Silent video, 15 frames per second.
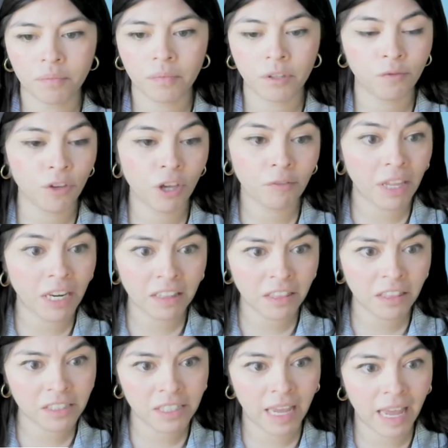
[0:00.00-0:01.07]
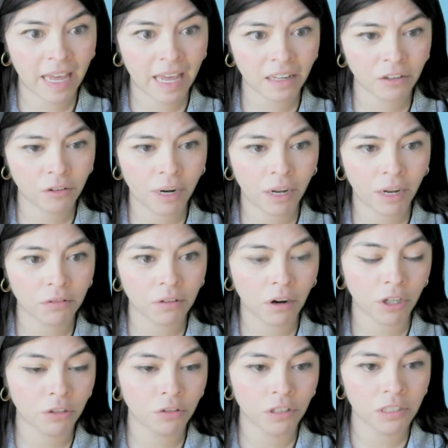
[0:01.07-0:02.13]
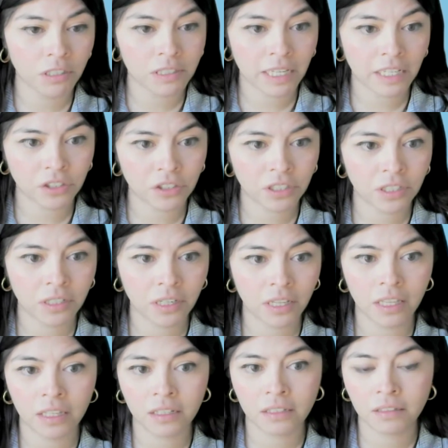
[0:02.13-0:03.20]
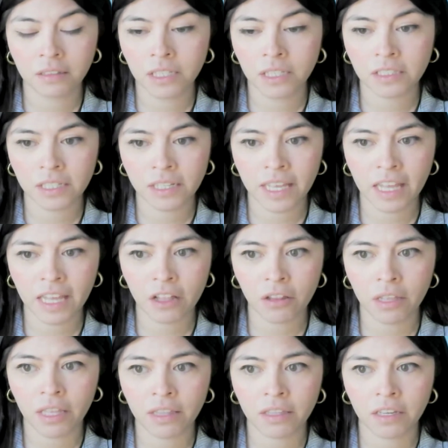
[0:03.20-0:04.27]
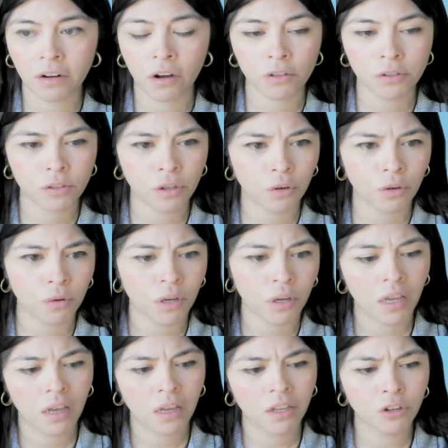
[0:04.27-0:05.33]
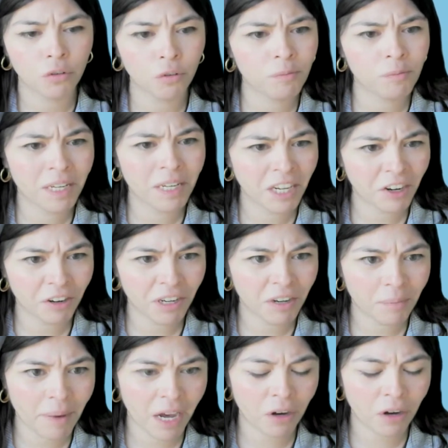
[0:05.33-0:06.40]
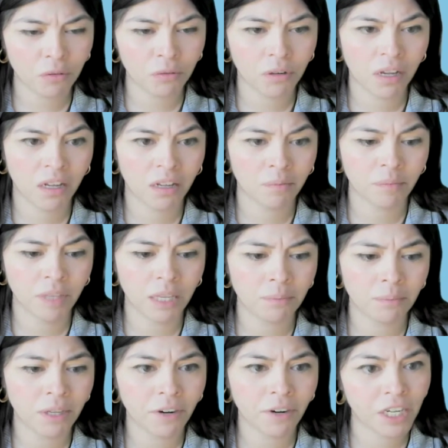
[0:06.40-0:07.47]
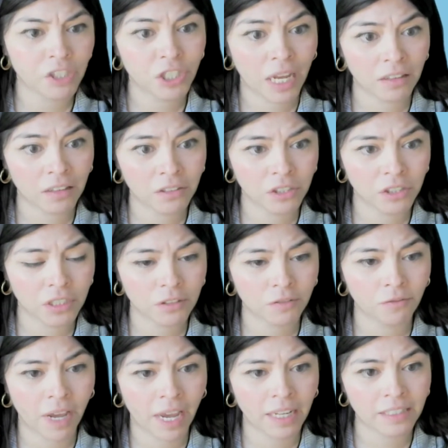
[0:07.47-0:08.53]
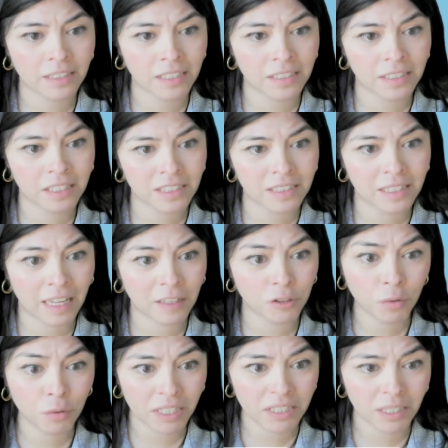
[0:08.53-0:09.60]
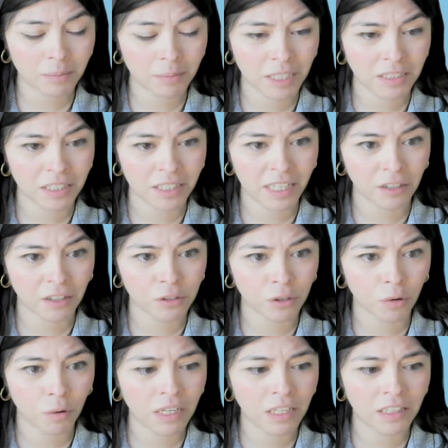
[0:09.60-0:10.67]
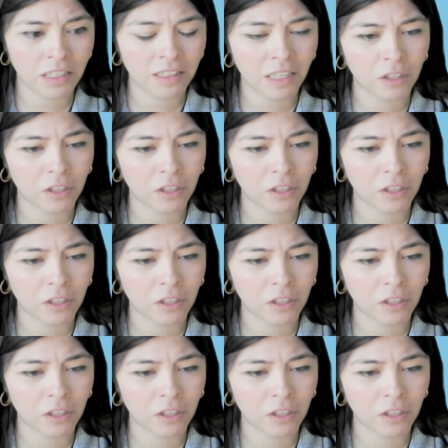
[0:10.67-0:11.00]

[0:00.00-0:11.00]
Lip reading: if you have anything to add around our utilization in Denti-Cal, and then also, we've been hearing about it being very challenging to find dentists that do accept Denti-Cal. So anything that